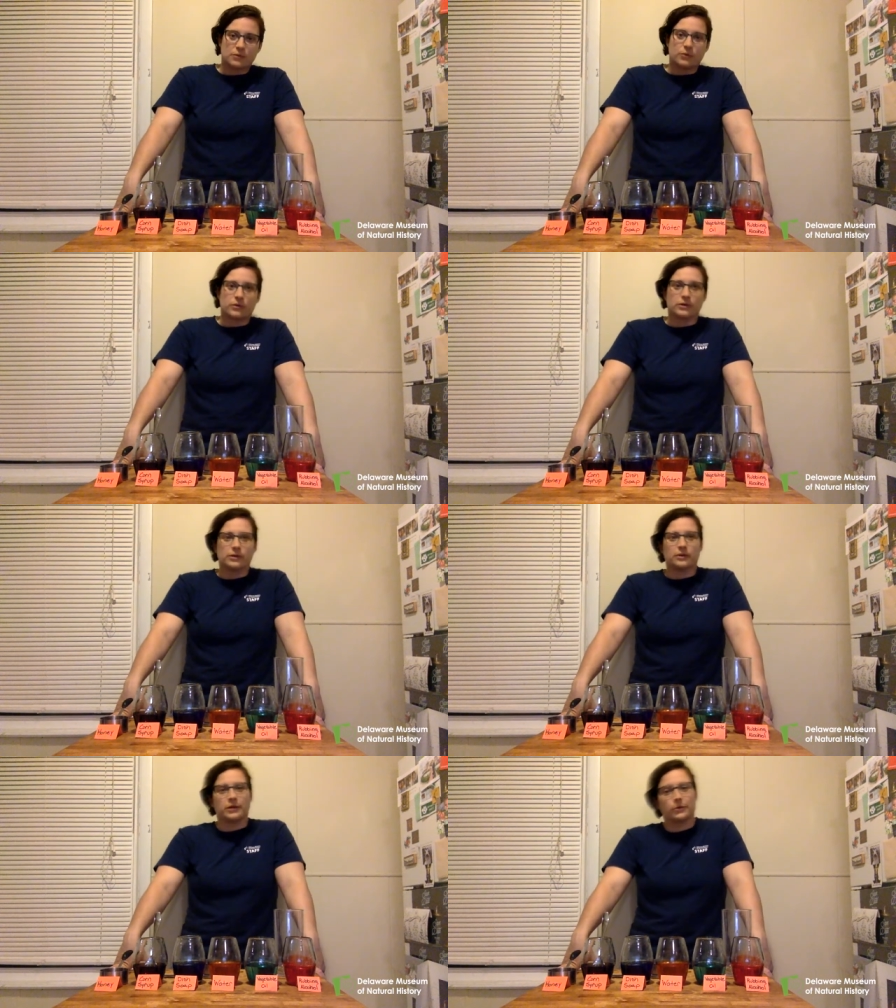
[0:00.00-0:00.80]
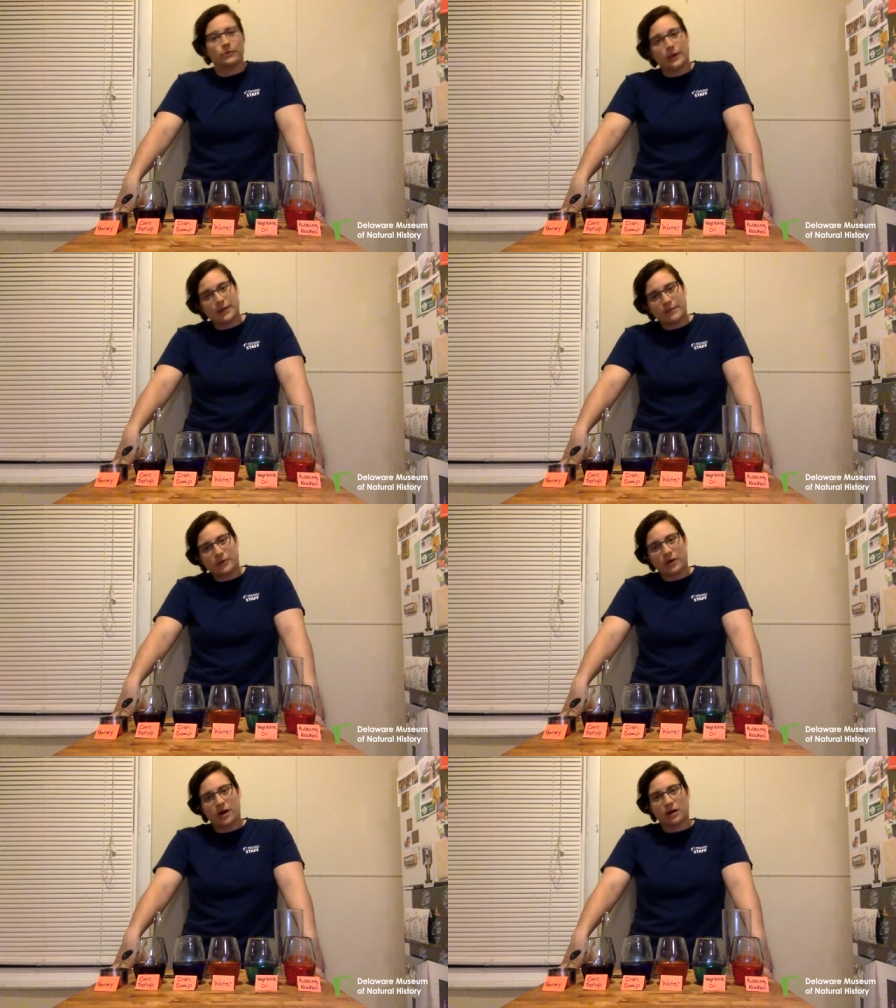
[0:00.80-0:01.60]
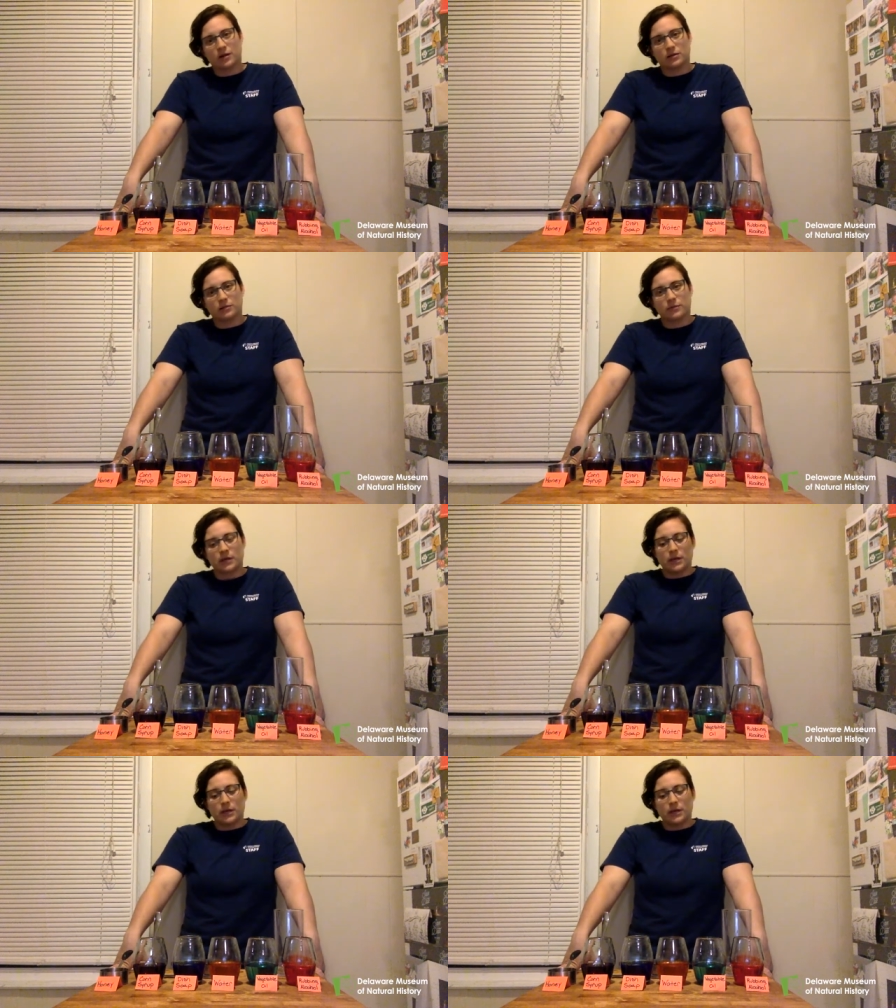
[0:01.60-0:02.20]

or the liquid rainbow column